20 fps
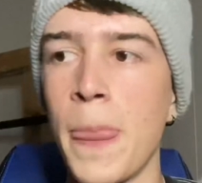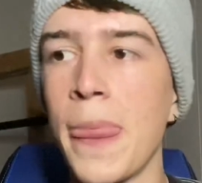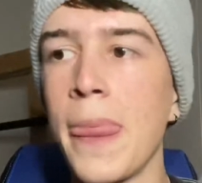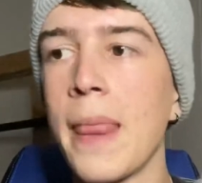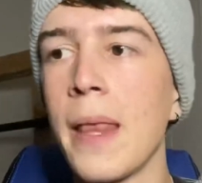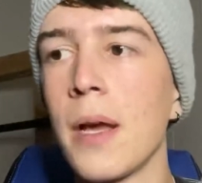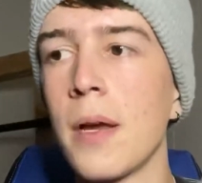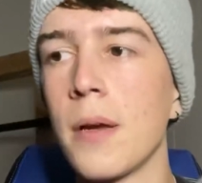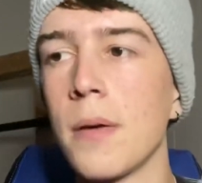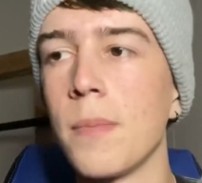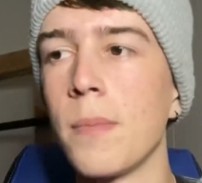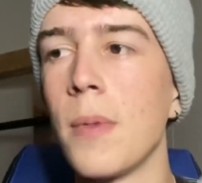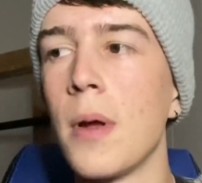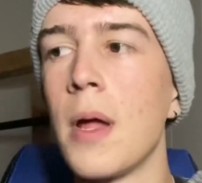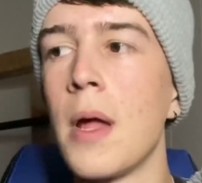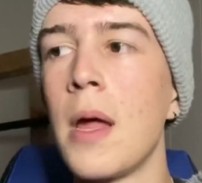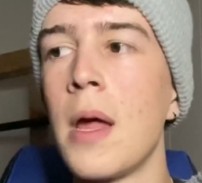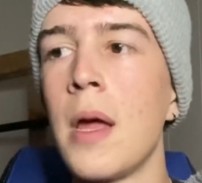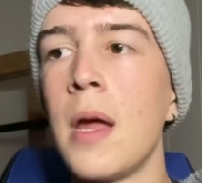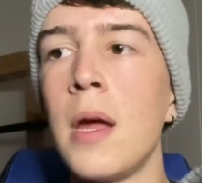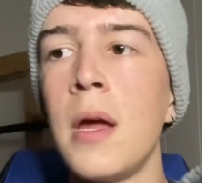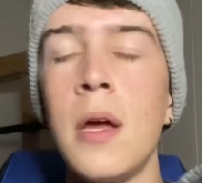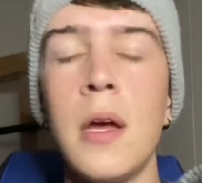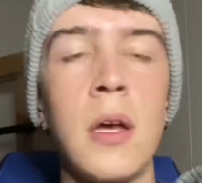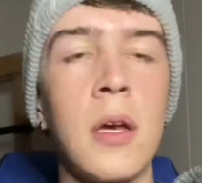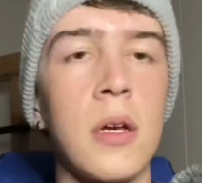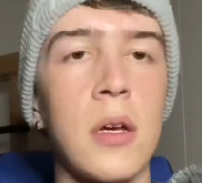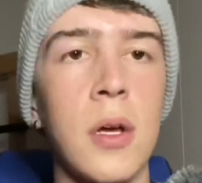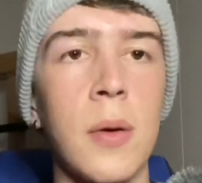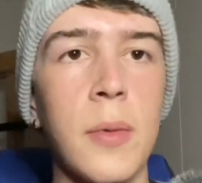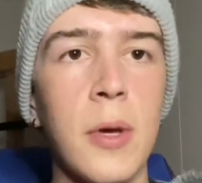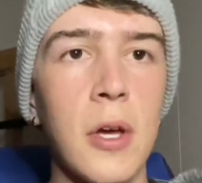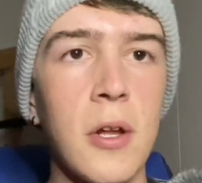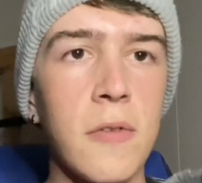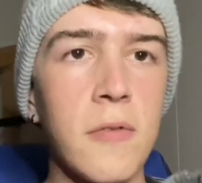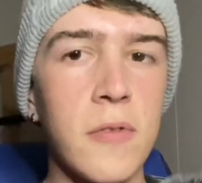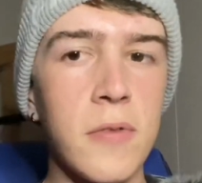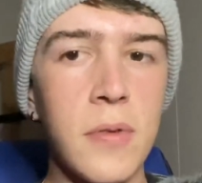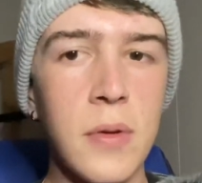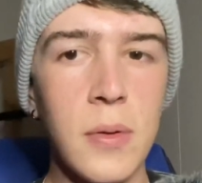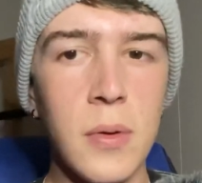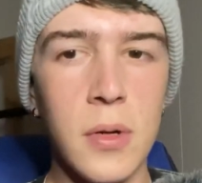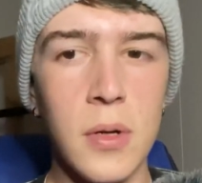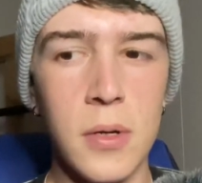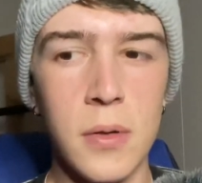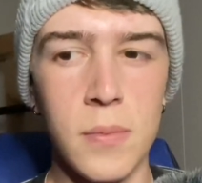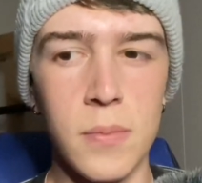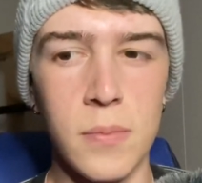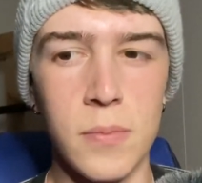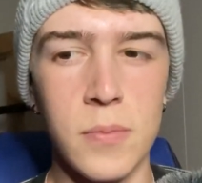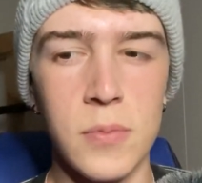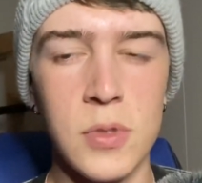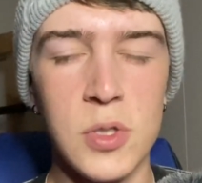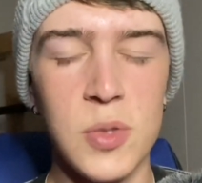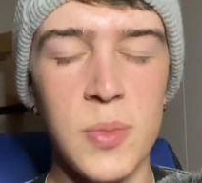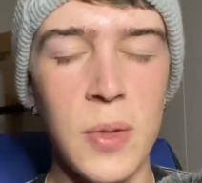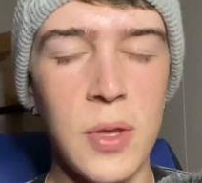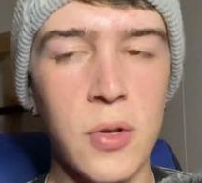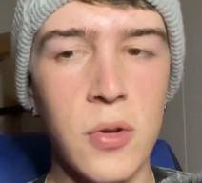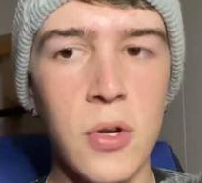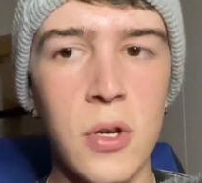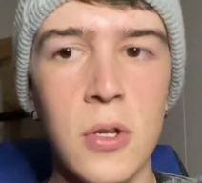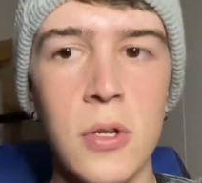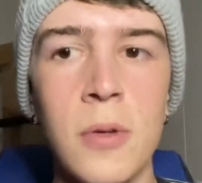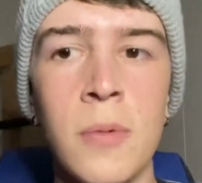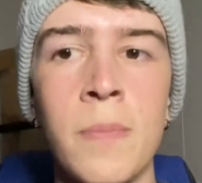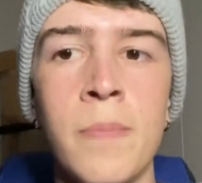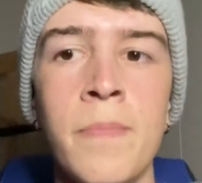Coming out of a few Smith grind,